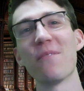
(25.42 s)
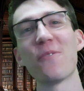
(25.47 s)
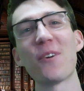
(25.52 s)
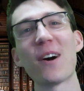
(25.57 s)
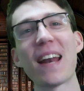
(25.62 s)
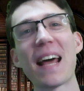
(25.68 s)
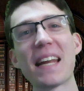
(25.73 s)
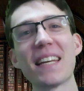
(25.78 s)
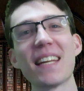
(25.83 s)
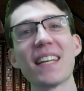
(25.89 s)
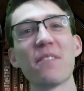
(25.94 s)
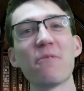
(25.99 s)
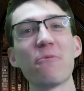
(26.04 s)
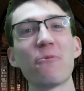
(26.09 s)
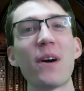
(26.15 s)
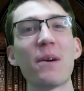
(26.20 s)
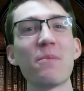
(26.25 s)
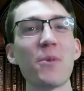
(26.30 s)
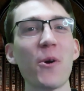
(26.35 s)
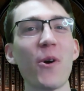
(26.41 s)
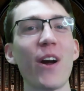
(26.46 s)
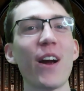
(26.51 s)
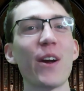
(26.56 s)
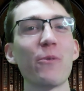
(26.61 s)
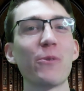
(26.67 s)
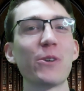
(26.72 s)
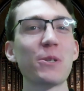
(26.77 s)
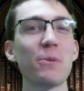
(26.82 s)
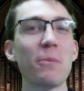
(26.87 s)
what I did in
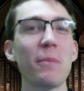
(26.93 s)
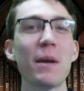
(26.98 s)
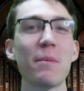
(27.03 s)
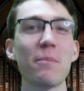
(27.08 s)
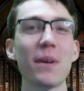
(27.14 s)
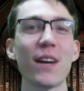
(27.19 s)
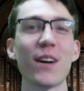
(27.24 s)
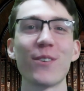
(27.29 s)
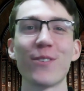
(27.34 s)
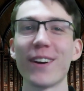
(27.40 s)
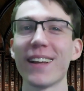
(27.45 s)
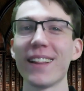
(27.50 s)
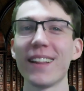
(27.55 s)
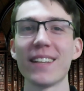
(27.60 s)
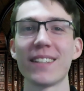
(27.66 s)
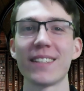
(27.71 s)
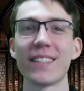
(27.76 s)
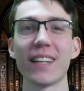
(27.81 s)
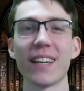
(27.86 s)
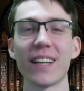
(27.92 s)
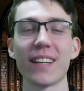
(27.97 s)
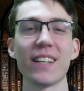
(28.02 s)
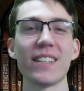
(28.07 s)
February, which might be unrealistic